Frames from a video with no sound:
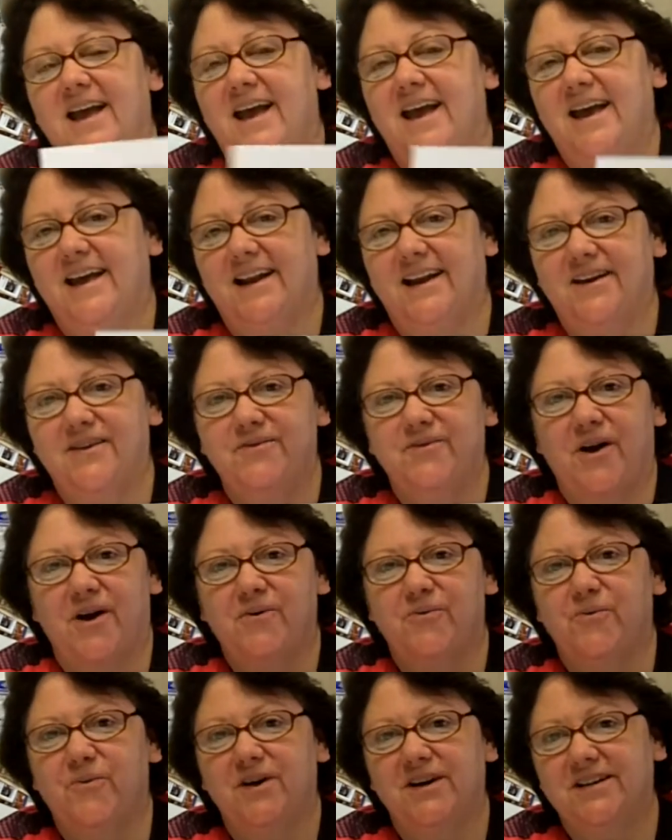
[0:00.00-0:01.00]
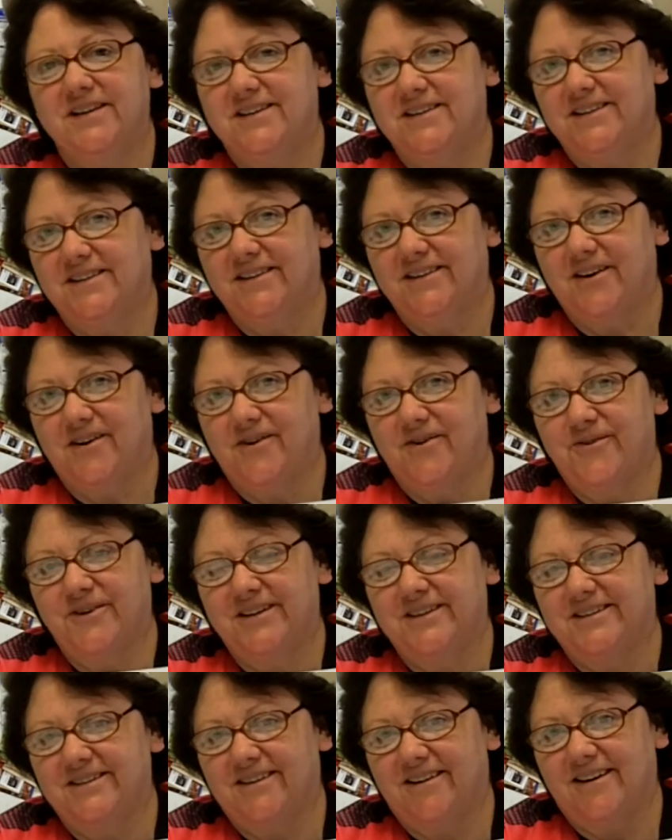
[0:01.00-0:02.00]
And I wanted to go
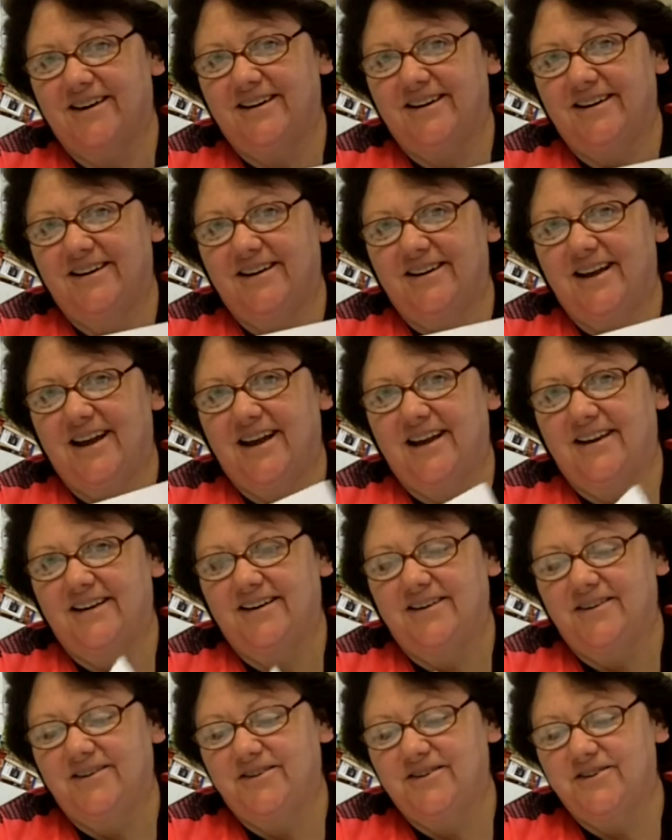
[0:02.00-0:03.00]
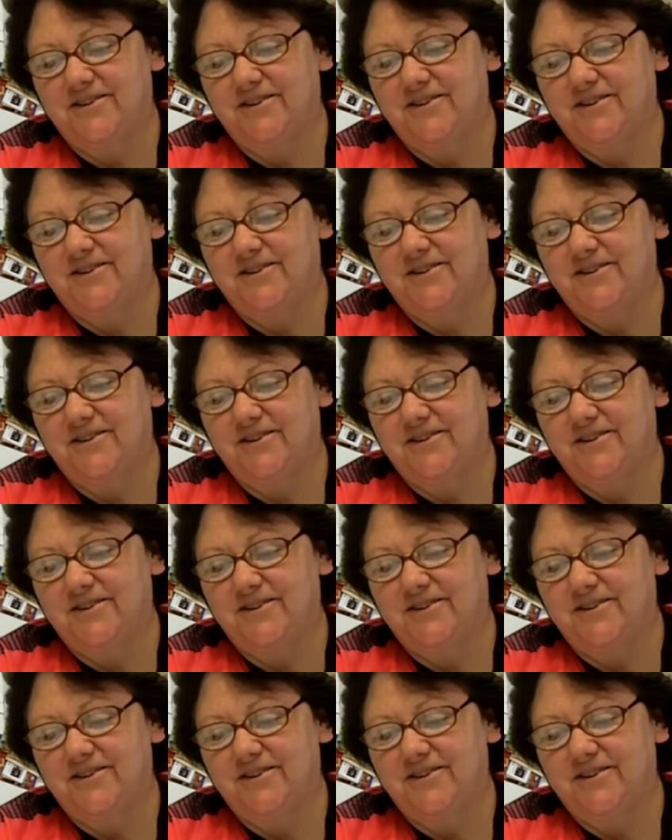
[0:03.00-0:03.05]
inside and